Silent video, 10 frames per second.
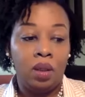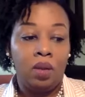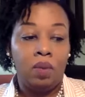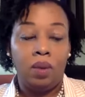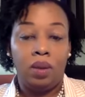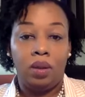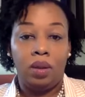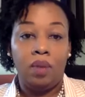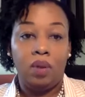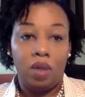with
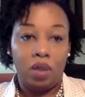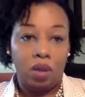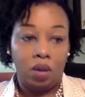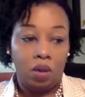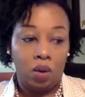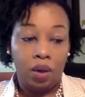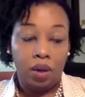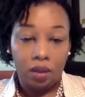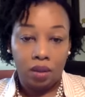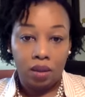immigration
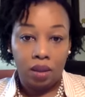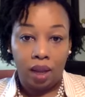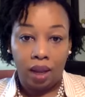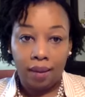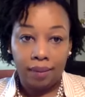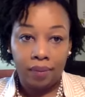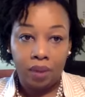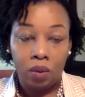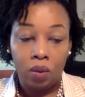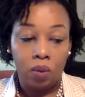lawyers there
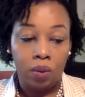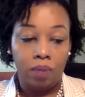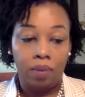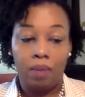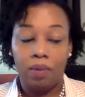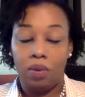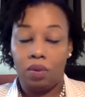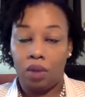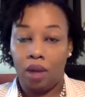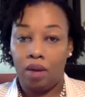who will be able
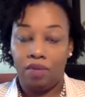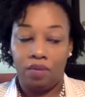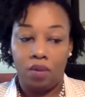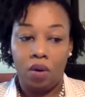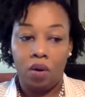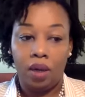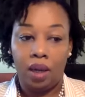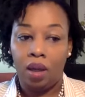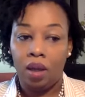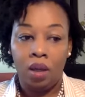to kind of know,
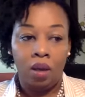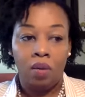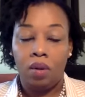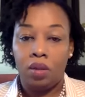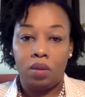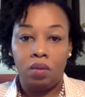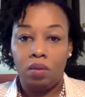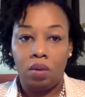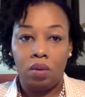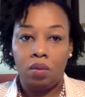okay, what
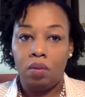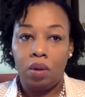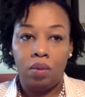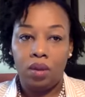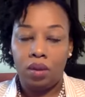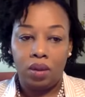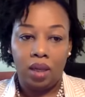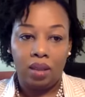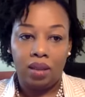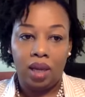is your
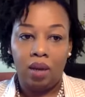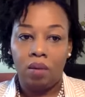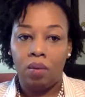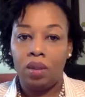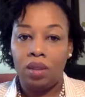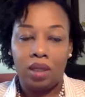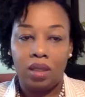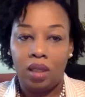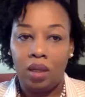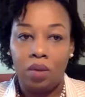next day? What did they
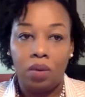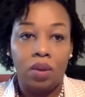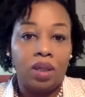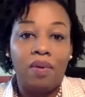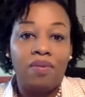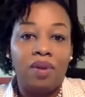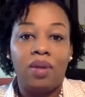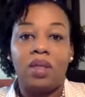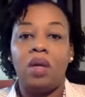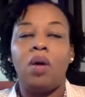tell you? Because some of them,
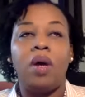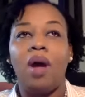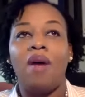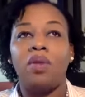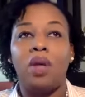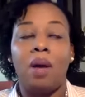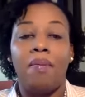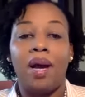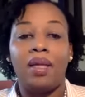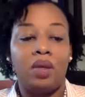they say, okay, you have to come
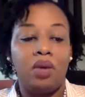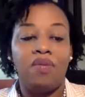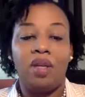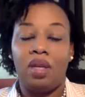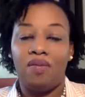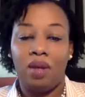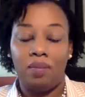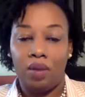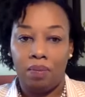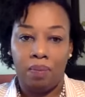back. They don't even give
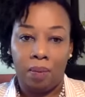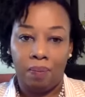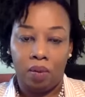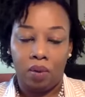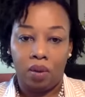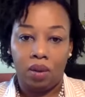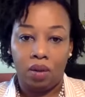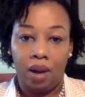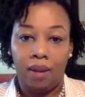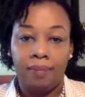them the paperwork,
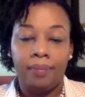right?